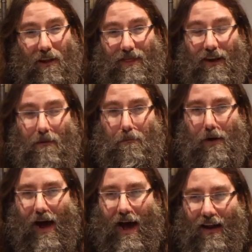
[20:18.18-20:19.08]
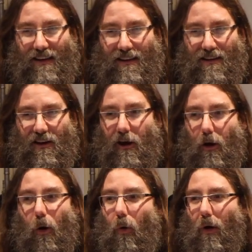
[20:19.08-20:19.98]
thin brass.
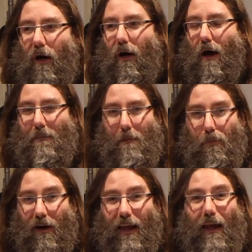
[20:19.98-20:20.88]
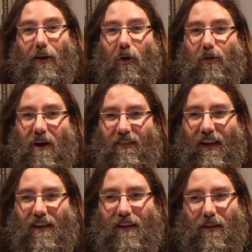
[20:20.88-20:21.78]
So, I mean, putting in new
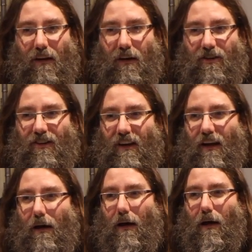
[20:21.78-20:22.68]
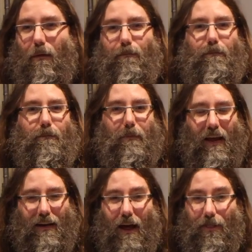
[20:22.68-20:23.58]
rivets, they're just gonna
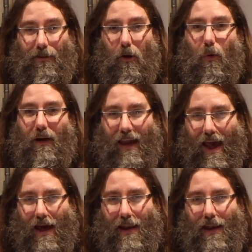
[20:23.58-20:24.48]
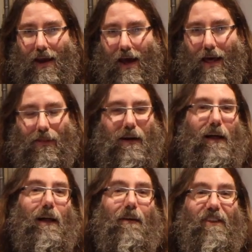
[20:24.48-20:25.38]
get cut through again, and then
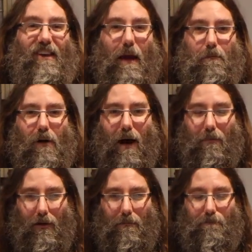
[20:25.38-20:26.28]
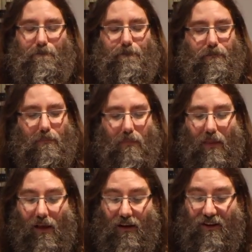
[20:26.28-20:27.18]
I'll have the same problem.
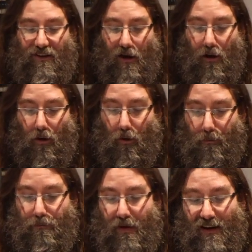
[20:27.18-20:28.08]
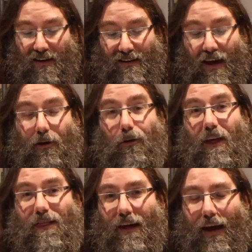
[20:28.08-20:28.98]
So I decided to
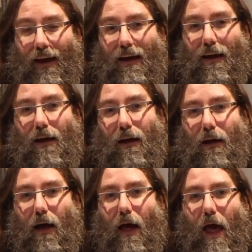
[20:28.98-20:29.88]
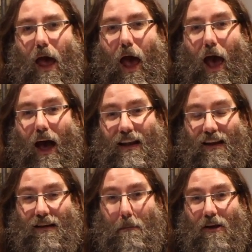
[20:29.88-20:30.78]
rethink, and
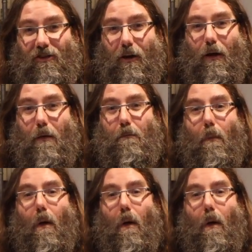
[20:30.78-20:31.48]
as I mentioned